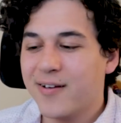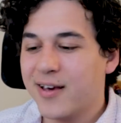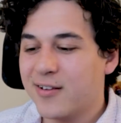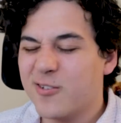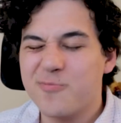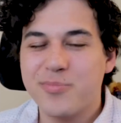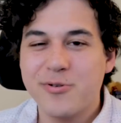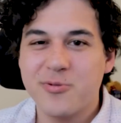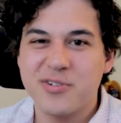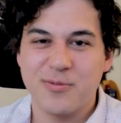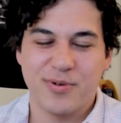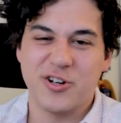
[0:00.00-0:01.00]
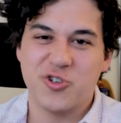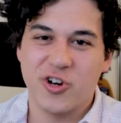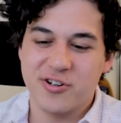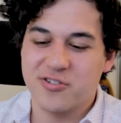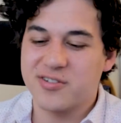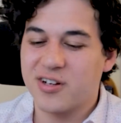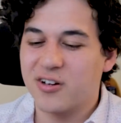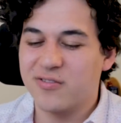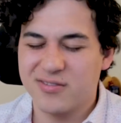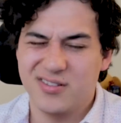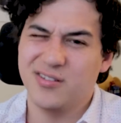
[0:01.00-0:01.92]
Okay, don't put too much pressure on yourself.